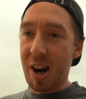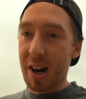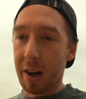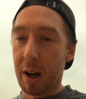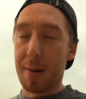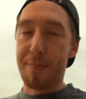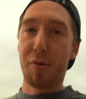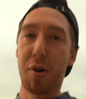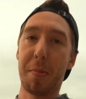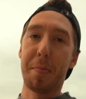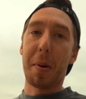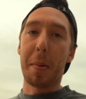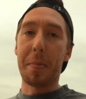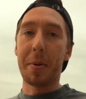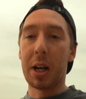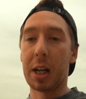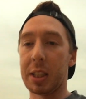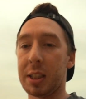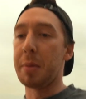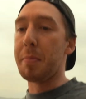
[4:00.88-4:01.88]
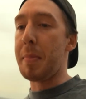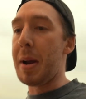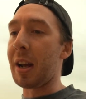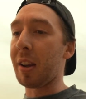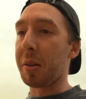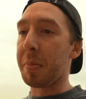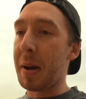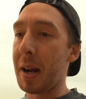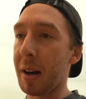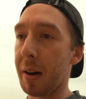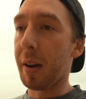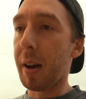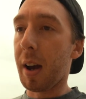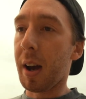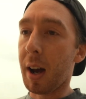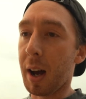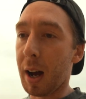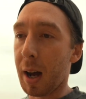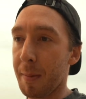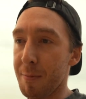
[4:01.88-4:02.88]
out, I'll probably pop you guys in mouth mount
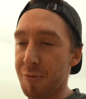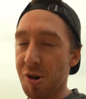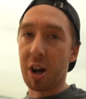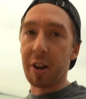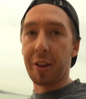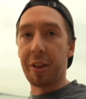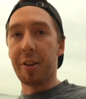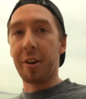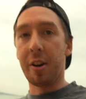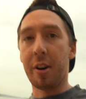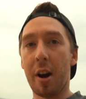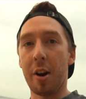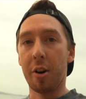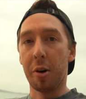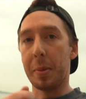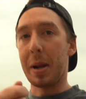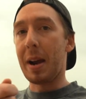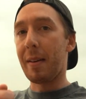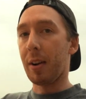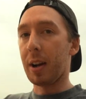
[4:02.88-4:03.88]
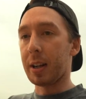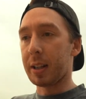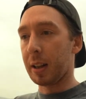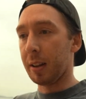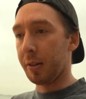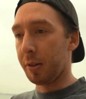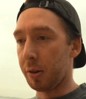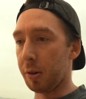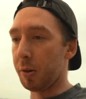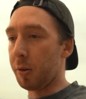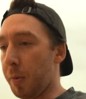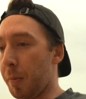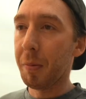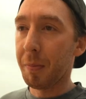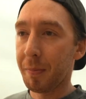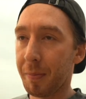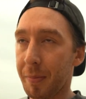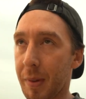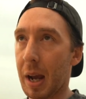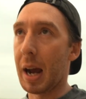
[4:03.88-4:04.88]
um, rather than I normally have like the little
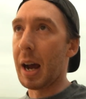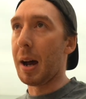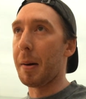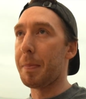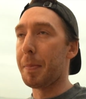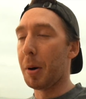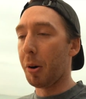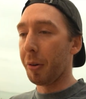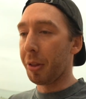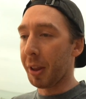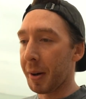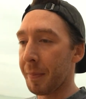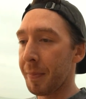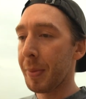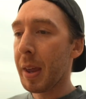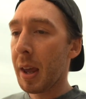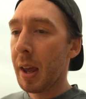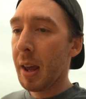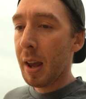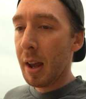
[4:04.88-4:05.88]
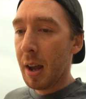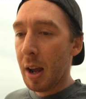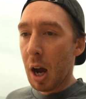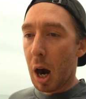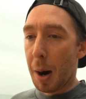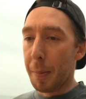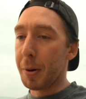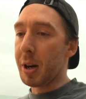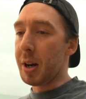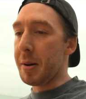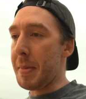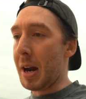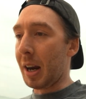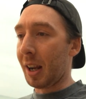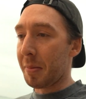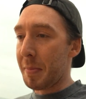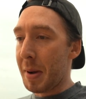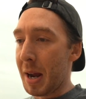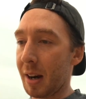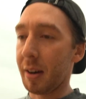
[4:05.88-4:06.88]
uh, pole thing. I'll put it in
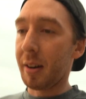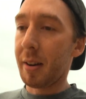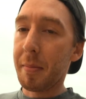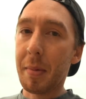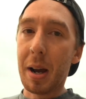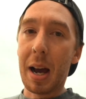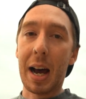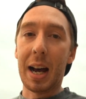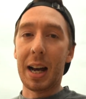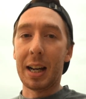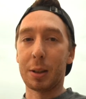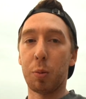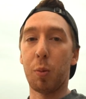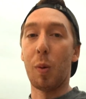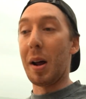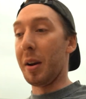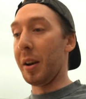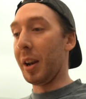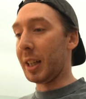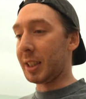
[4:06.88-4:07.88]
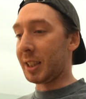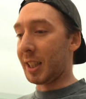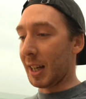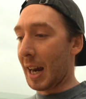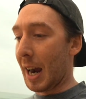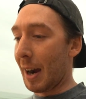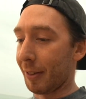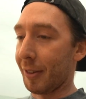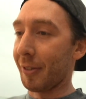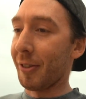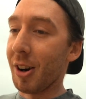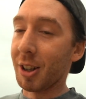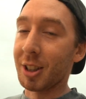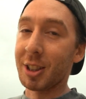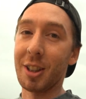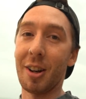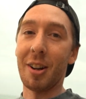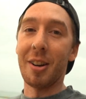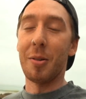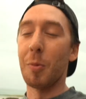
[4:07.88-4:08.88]
mouth mount, uh, it's one less thing I have to focus
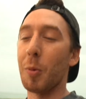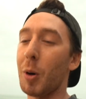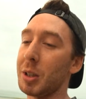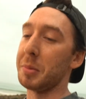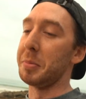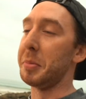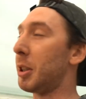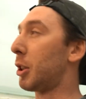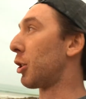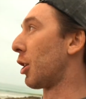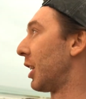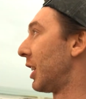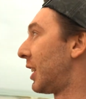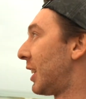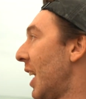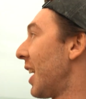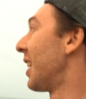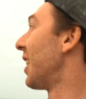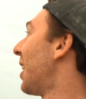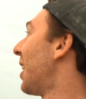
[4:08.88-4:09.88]
on whilst I'm just trying to stand